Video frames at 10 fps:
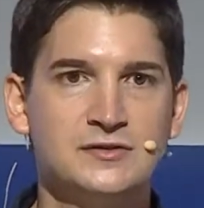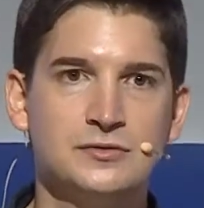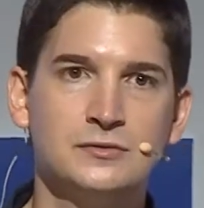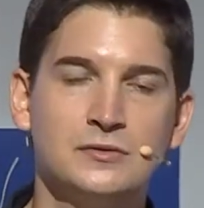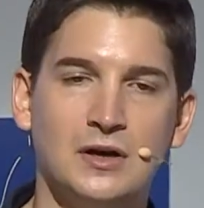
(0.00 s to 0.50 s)

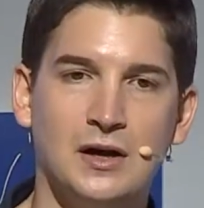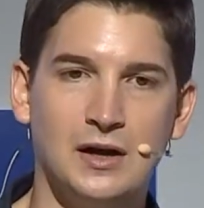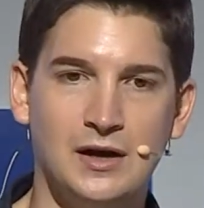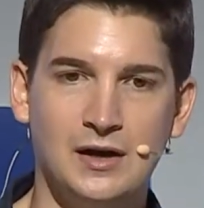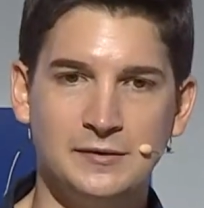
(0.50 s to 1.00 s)
to
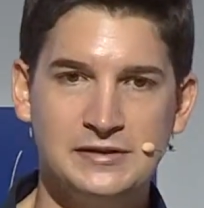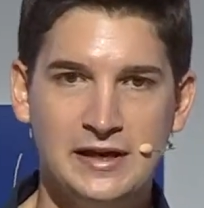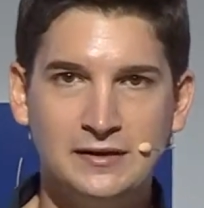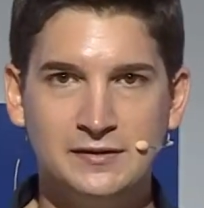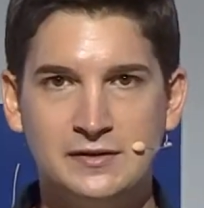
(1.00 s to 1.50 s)

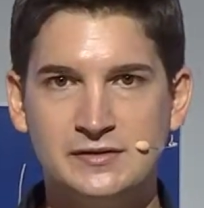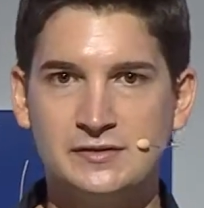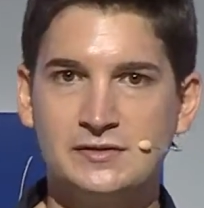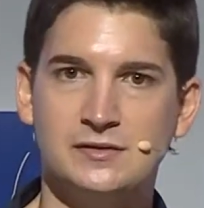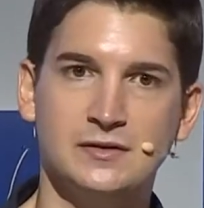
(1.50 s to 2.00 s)
take
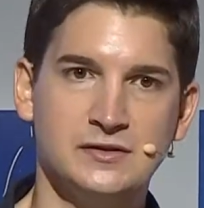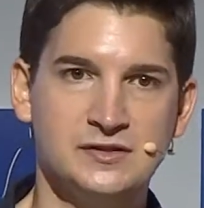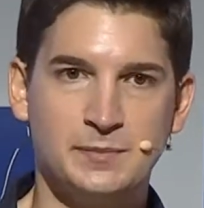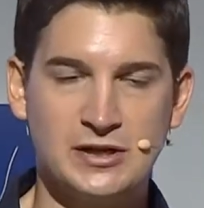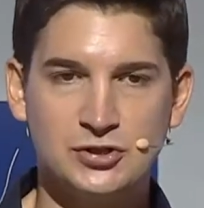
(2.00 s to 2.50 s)
this
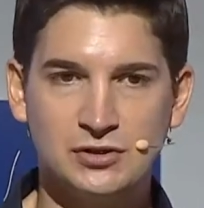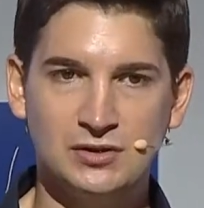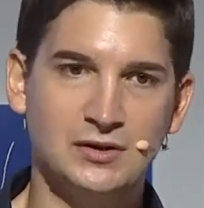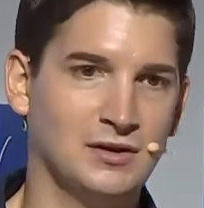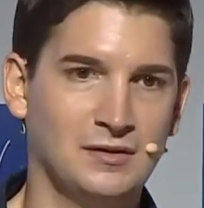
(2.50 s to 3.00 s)

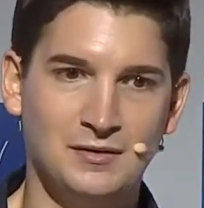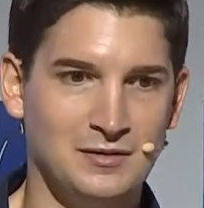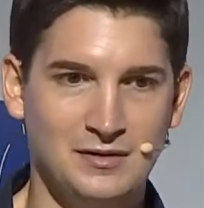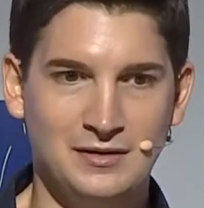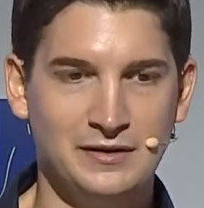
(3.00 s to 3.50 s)
special
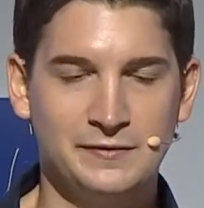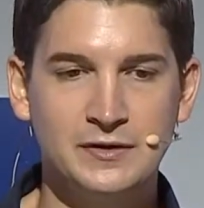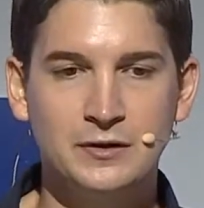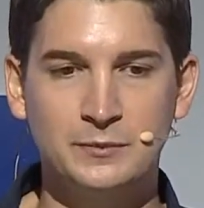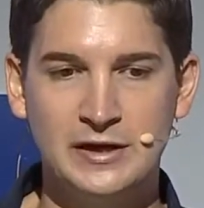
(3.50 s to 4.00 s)

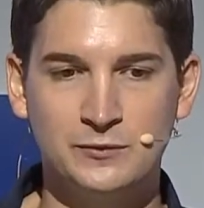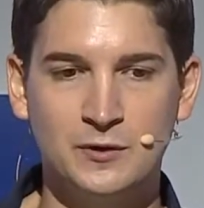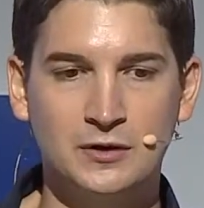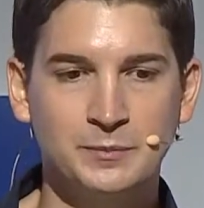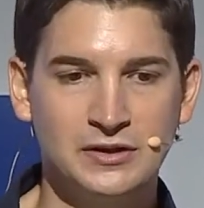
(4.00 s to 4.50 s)
Ethereum
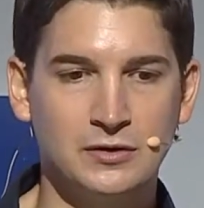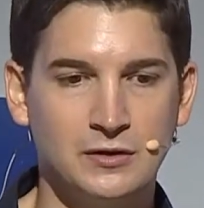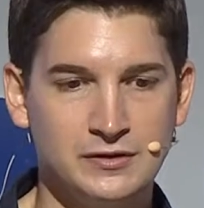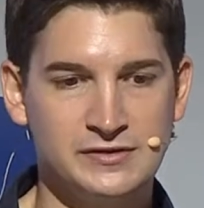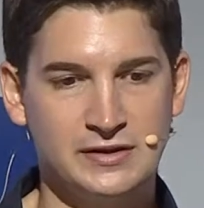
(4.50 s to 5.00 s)
network
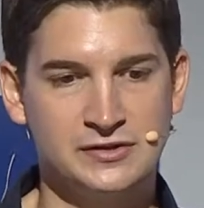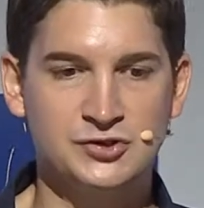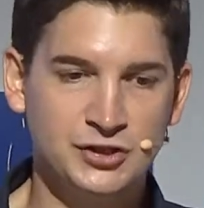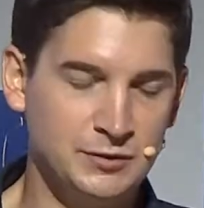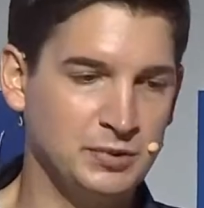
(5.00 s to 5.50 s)
because it's
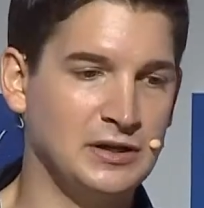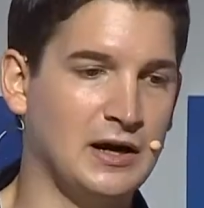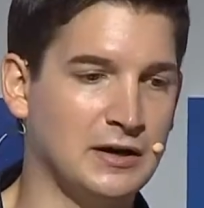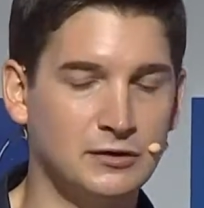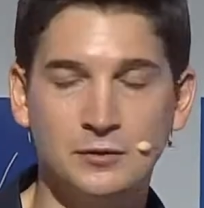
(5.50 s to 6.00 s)

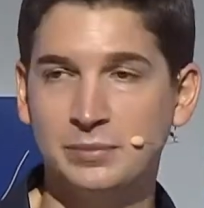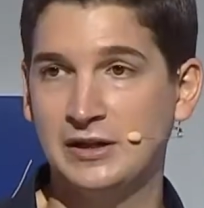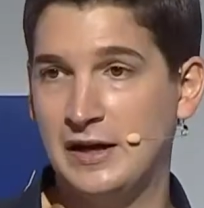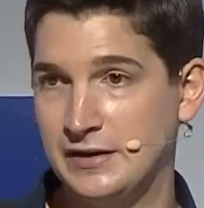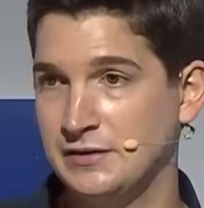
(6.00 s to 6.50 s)
GDPR
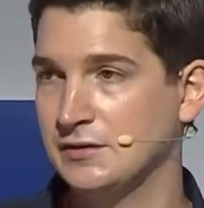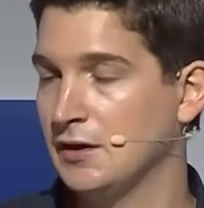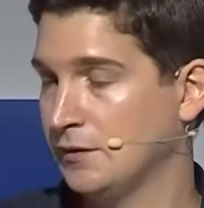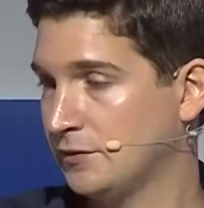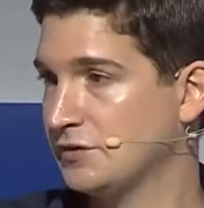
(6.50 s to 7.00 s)
compliant,
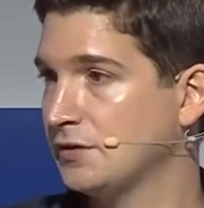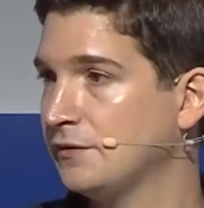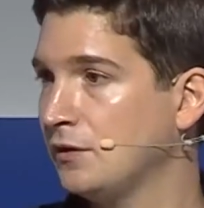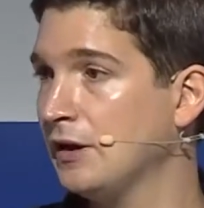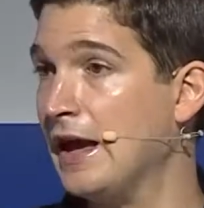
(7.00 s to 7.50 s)
first of
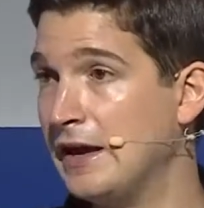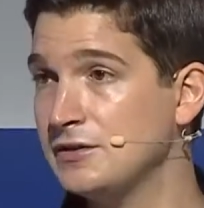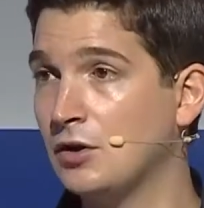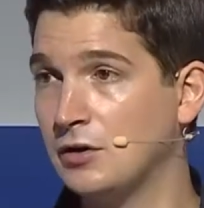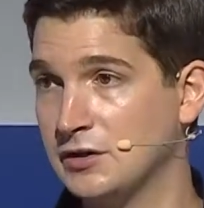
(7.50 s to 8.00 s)
all, and
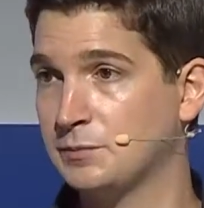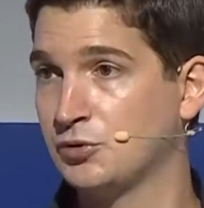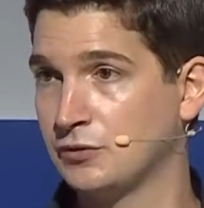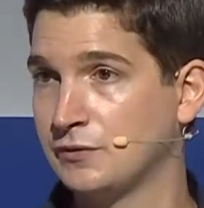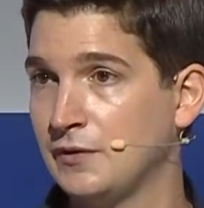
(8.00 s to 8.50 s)
audit
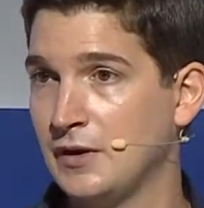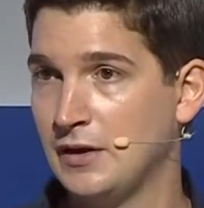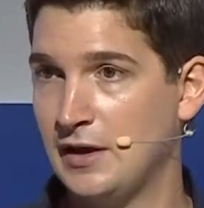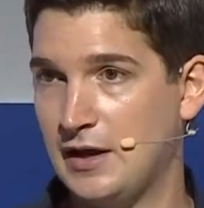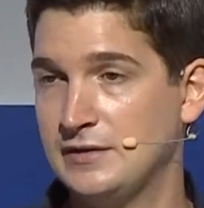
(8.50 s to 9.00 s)
proof.
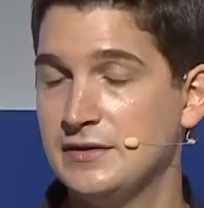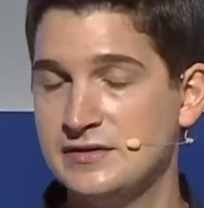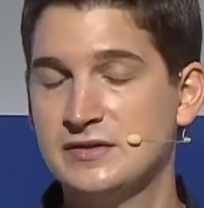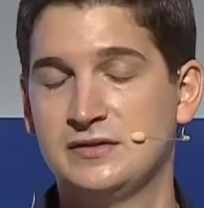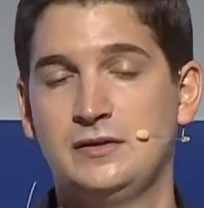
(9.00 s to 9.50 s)
And this
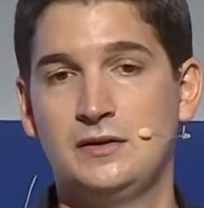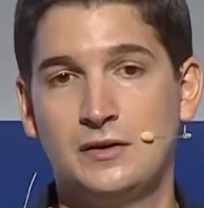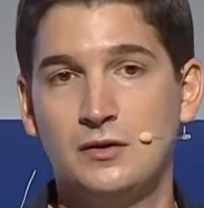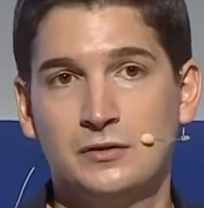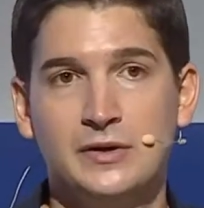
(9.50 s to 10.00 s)
is
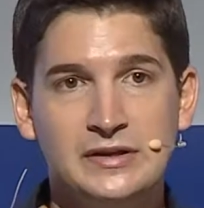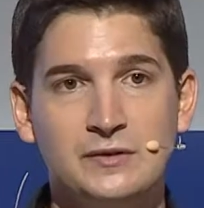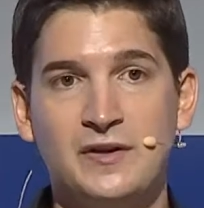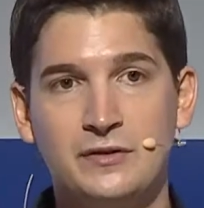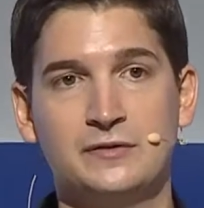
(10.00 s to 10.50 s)
already
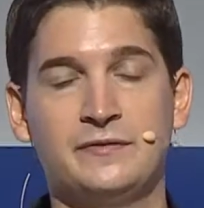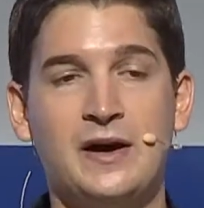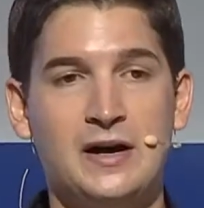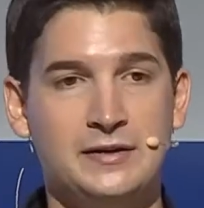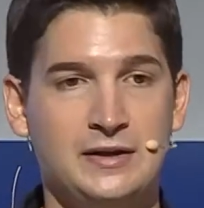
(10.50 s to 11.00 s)

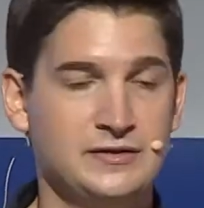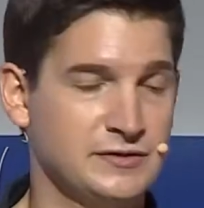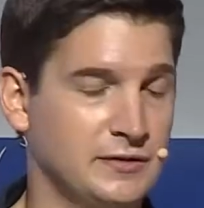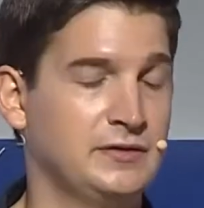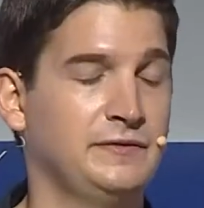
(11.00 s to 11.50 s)
verified and
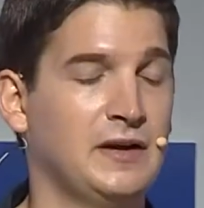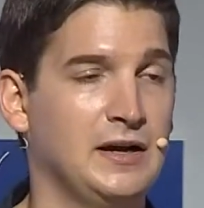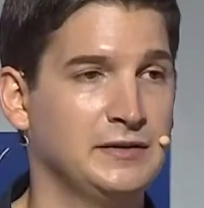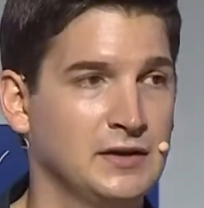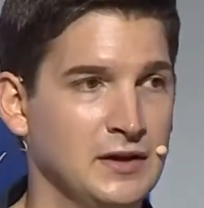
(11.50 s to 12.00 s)
certified.
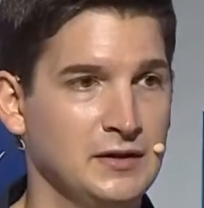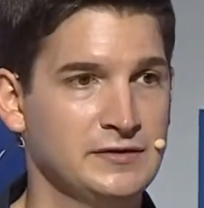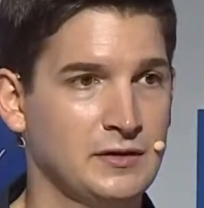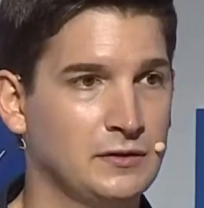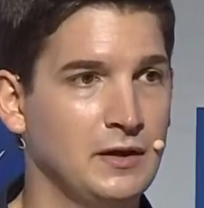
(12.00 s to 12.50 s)

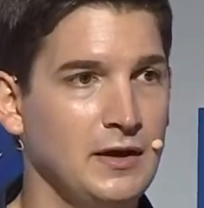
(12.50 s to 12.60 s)
So